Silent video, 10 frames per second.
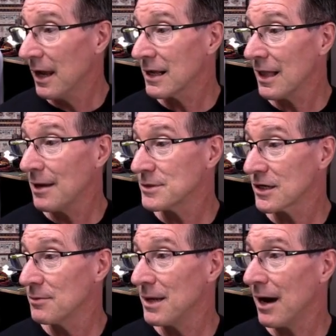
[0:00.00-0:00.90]
it claims it
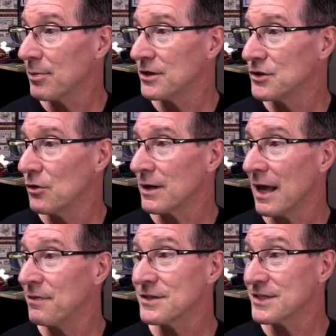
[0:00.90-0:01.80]
can be able to do it,
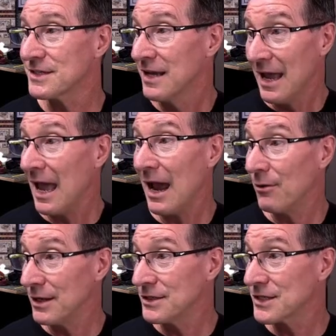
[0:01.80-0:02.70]
and this is
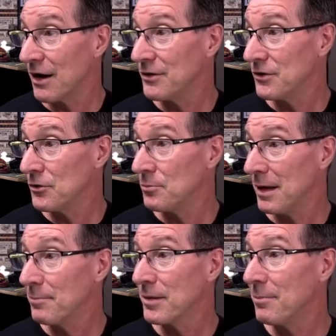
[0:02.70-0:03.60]
how it's going to
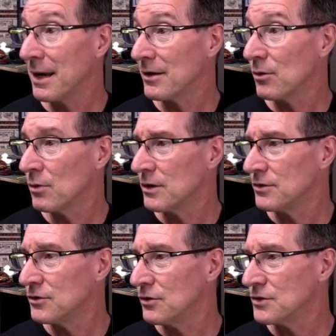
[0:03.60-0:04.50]
implement it. It would
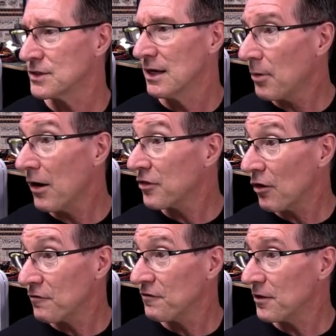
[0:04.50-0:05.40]
use
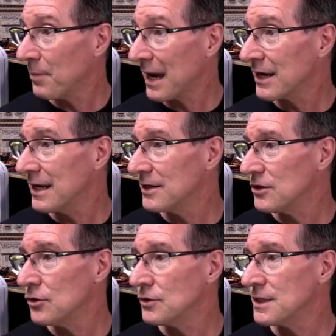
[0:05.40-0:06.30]
Python for the backend,
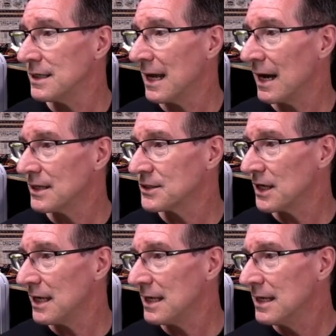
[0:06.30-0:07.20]
using
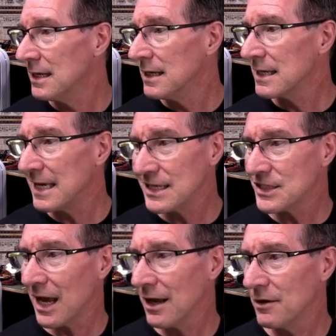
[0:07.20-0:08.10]
Tkinter
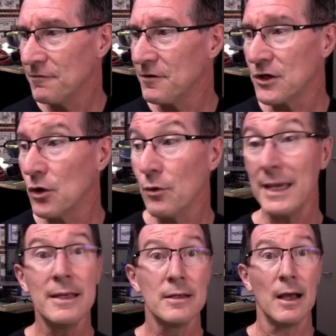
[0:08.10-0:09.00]
for GUI.
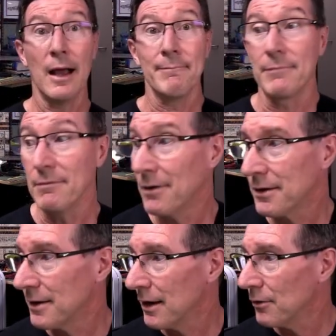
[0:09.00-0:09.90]
I
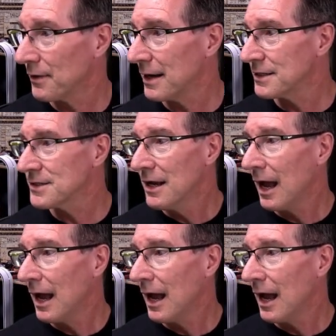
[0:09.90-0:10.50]
don't know what that is.